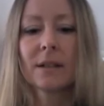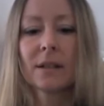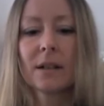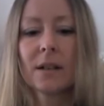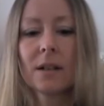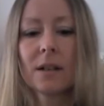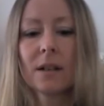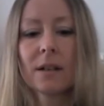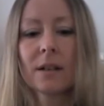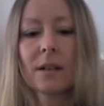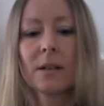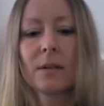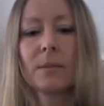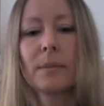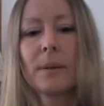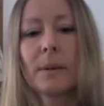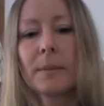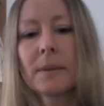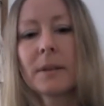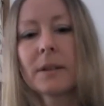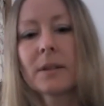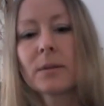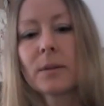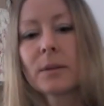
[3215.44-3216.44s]
colour though.
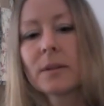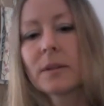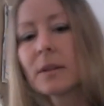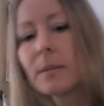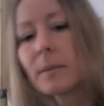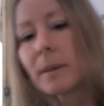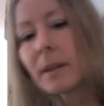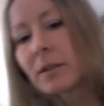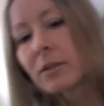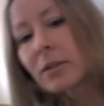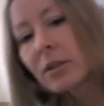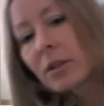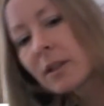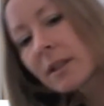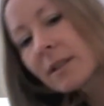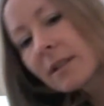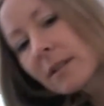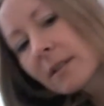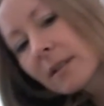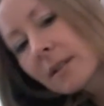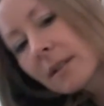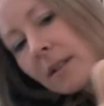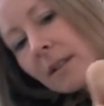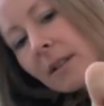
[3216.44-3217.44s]
Maybe this wasn't the best choice.
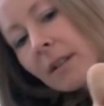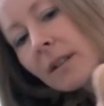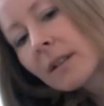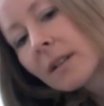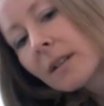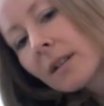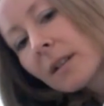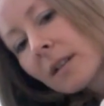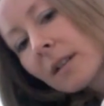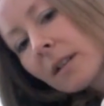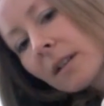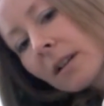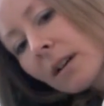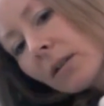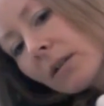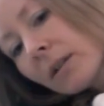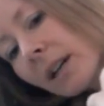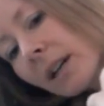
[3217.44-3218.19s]
Oh